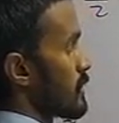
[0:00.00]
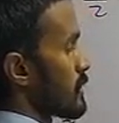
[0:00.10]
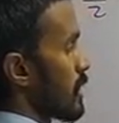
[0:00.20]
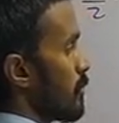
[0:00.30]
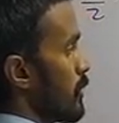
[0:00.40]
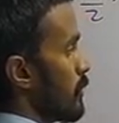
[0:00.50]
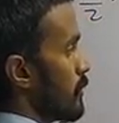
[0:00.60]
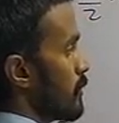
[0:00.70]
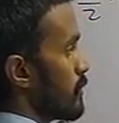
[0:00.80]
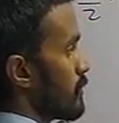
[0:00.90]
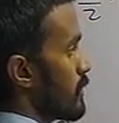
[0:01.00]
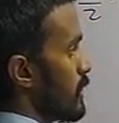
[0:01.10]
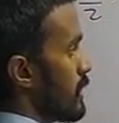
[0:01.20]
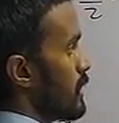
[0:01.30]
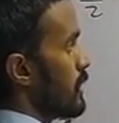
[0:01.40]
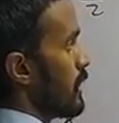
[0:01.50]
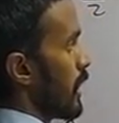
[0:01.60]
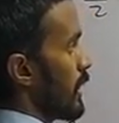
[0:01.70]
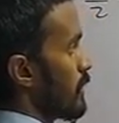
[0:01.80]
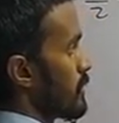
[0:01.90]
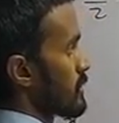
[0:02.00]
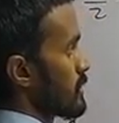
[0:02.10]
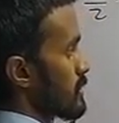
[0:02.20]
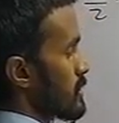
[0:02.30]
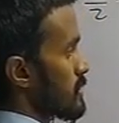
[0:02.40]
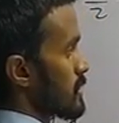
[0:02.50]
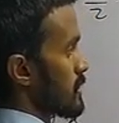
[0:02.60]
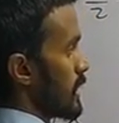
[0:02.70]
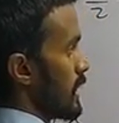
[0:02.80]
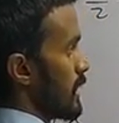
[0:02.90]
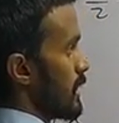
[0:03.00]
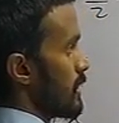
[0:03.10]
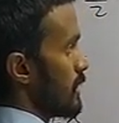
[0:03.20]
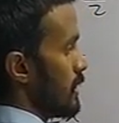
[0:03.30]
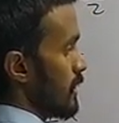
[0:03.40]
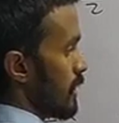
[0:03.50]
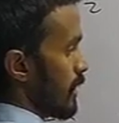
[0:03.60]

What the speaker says: This is W3. I know this distance is A.